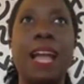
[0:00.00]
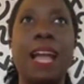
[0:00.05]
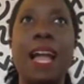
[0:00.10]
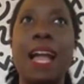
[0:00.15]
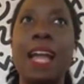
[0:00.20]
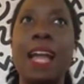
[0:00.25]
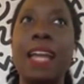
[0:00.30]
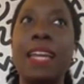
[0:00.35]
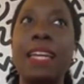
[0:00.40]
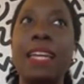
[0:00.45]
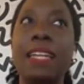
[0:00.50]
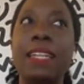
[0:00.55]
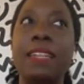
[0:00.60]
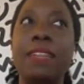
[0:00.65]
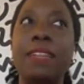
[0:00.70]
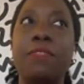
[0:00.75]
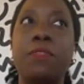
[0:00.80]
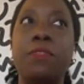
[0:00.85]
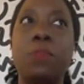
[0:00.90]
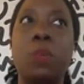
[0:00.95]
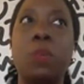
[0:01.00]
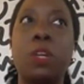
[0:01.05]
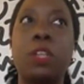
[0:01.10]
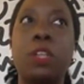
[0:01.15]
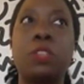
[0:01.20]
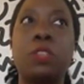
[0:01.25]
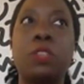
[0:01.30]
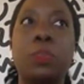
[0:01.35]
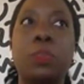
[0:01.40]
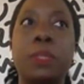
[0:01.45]
I've
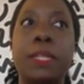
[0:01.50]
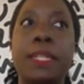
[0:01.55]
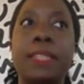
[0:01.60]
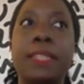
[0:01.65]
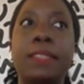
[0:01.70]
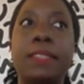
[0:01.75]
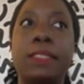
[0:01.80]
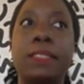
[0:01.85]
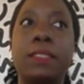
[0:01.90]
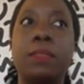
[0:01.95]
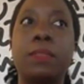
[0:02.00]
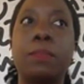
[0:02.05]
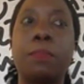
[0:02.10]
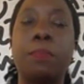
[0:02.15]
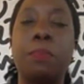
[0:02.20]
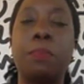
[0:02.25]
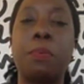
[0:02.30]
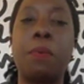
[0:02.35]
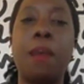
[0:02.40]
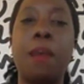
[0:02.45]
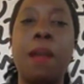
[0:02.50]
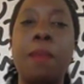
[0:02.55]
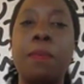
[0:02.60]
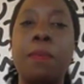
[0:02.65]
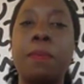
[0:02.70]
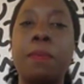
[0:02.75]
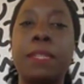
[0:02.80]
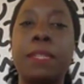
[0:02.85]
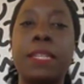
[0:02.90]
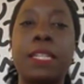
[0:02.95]
worked with
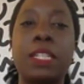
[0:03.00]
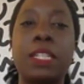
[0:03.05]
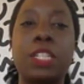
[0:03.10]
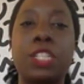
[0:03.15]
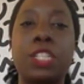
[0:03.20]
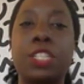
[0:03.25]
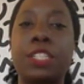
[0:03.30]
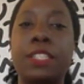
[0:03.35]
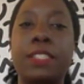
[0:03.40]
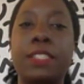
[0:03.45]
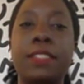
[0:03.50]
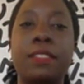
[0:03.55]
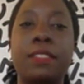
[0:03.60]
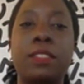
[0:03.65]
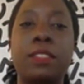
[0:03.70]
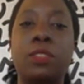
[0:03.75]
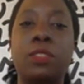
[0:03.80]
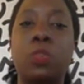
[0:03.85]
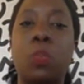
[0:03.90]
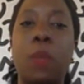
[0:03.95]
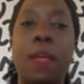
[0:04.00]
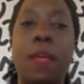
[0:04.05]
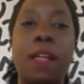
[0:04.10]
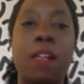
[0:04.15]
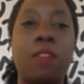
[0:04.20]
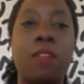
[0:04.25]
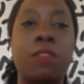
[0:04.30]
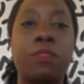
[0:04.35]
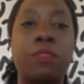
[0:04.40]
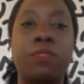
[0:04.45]
probably a good
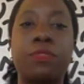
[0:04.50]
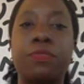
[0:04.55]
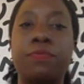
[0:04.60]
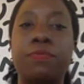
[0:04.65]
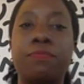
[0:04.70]
12